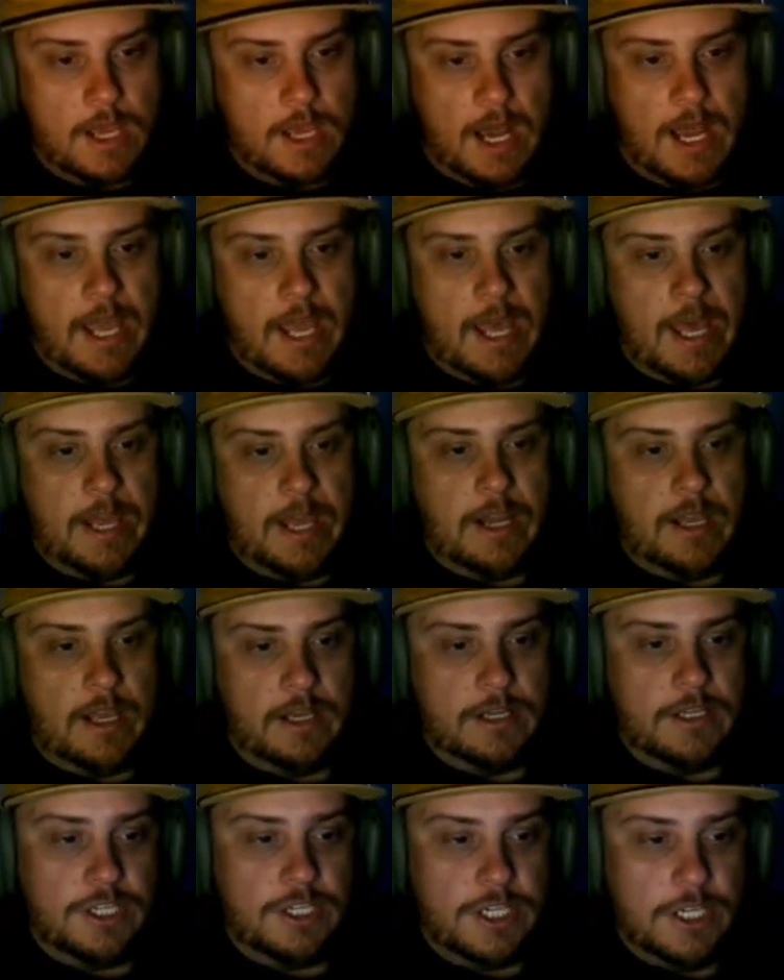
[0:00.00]
I had
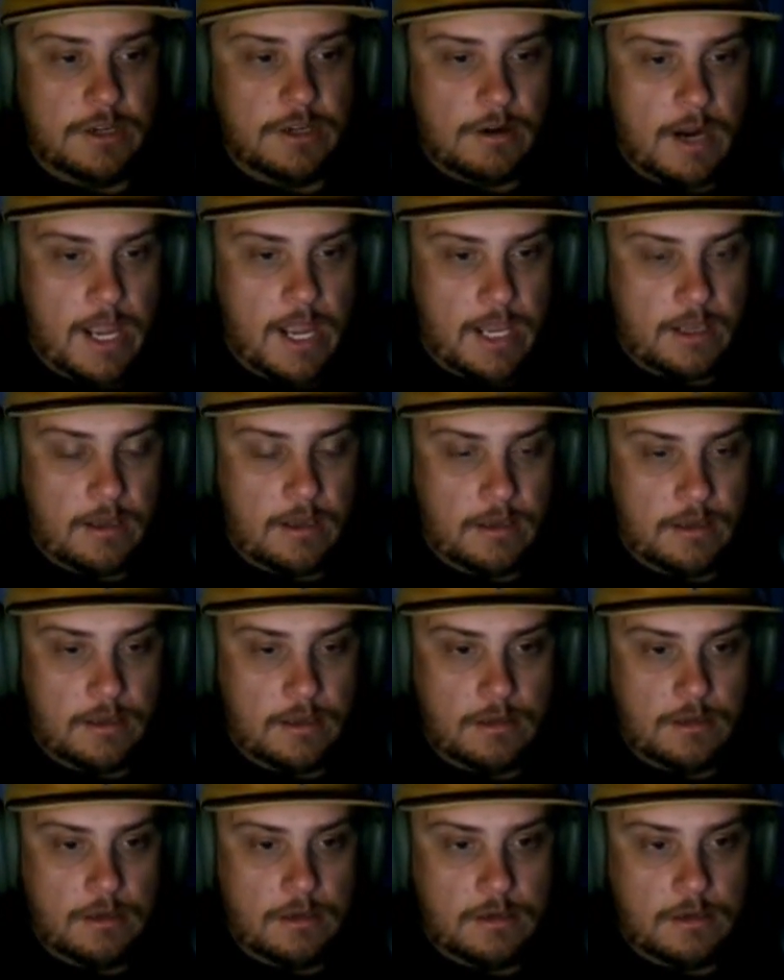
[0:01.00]
a G crack
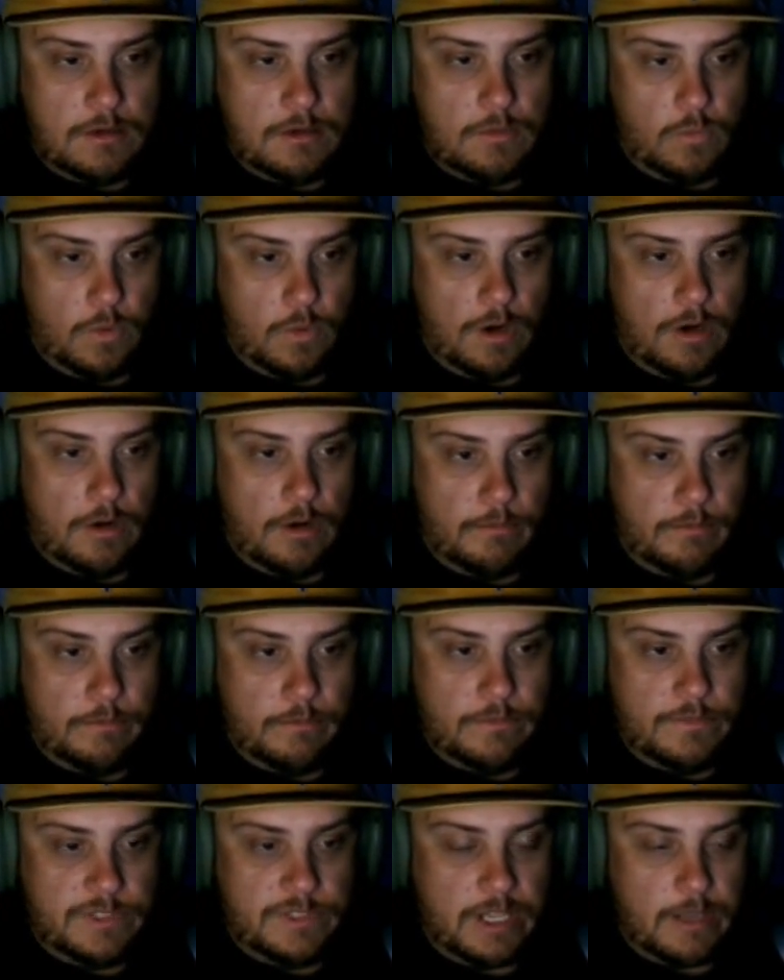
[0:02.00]
worm,
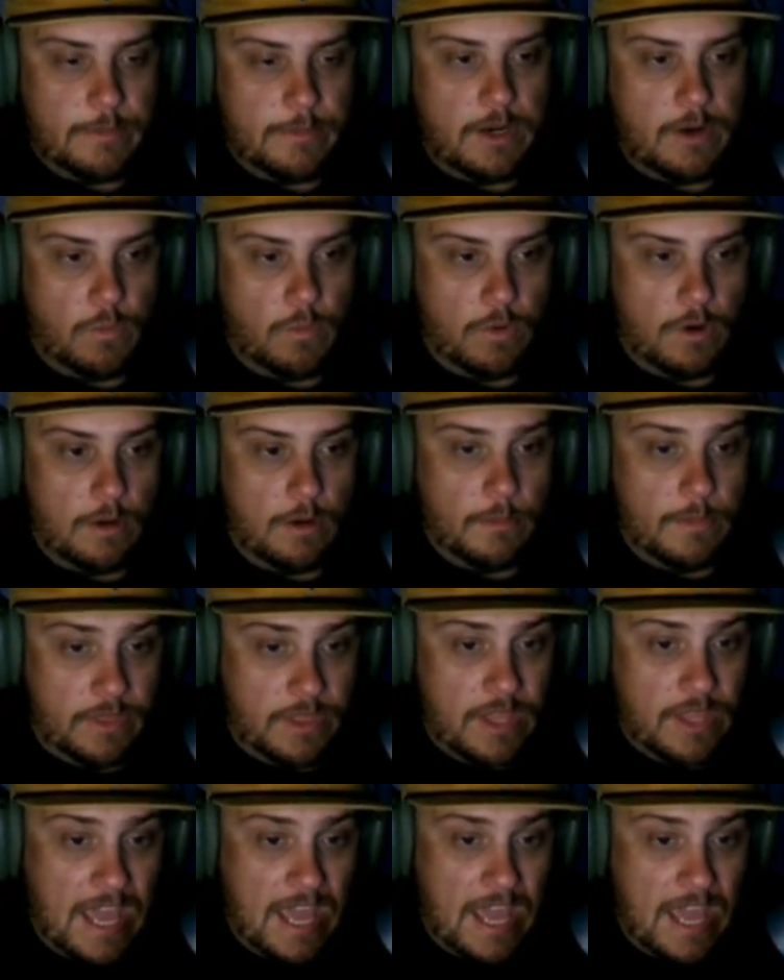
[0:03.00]
segmented worm,
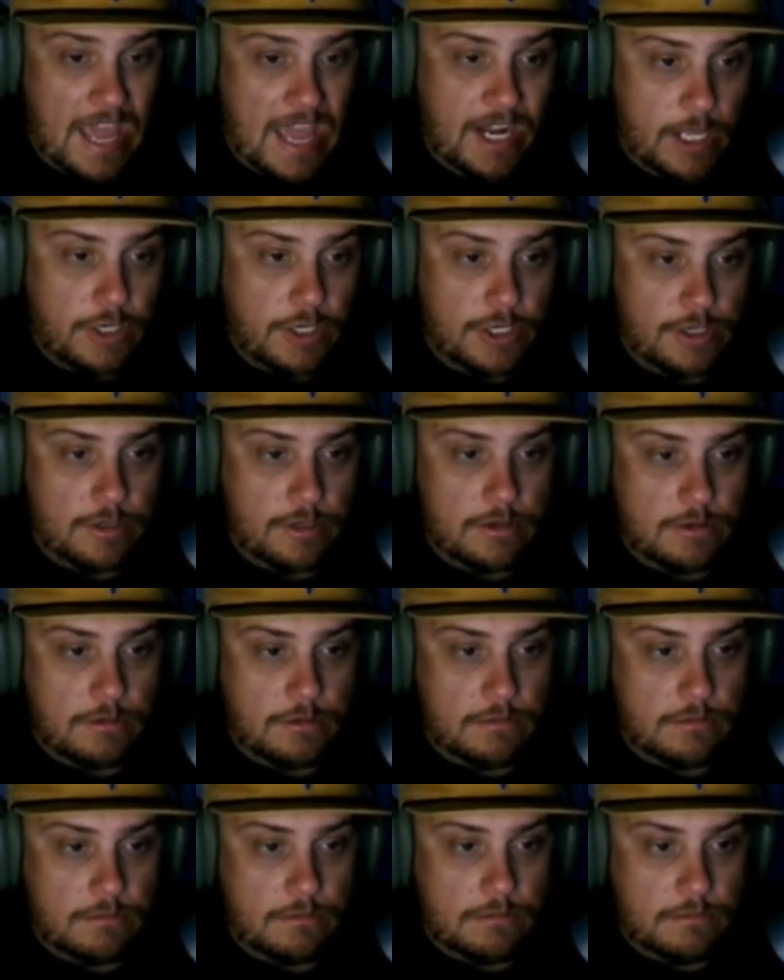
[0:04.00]
the eight inch,
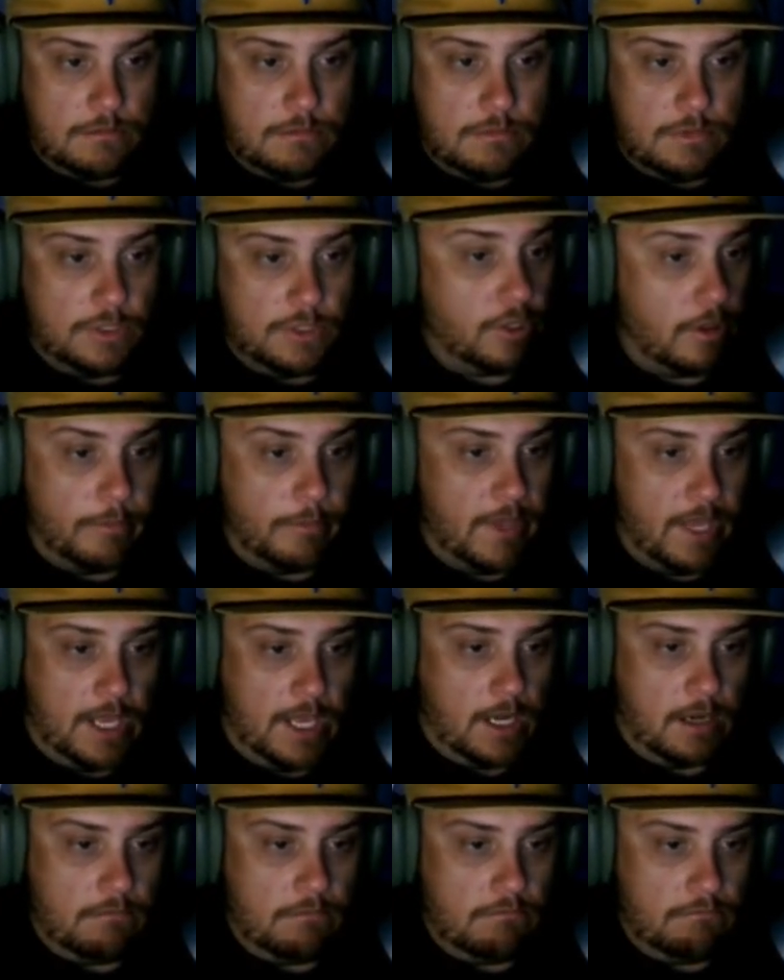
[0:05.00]
so the big
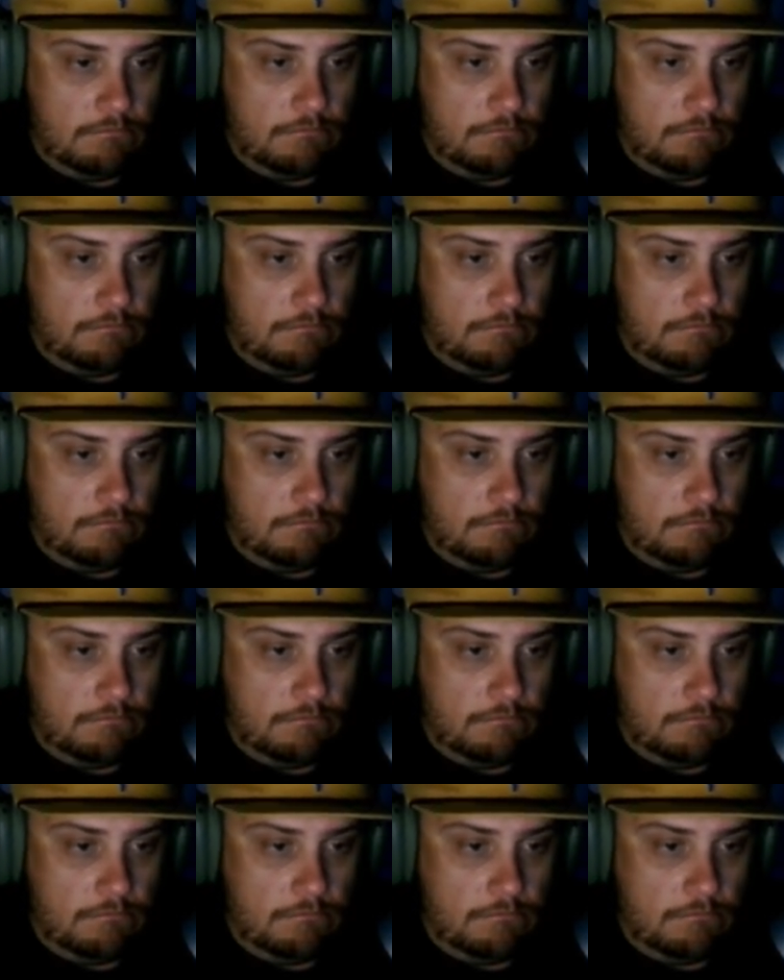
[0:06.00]
one.